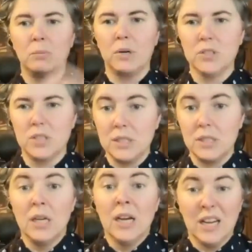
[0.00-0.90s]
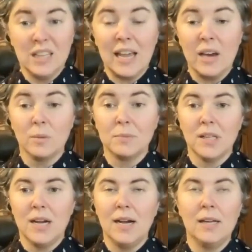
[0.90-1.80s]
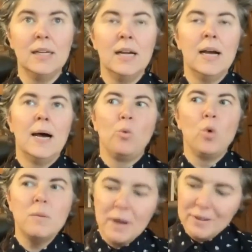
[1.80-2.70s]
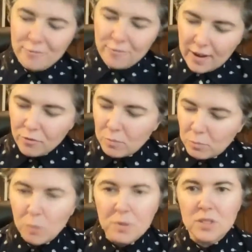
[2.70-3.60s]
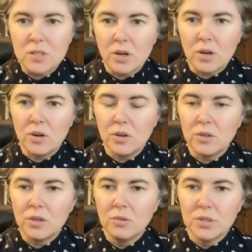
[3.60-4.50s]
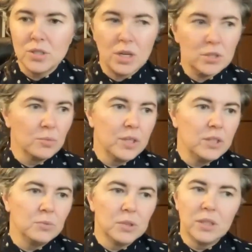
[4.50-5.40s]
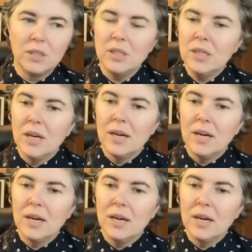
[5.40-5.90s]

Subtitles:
in person, I think, helped a lot. One of my favorite moments, though, was Dr. Wendy Wood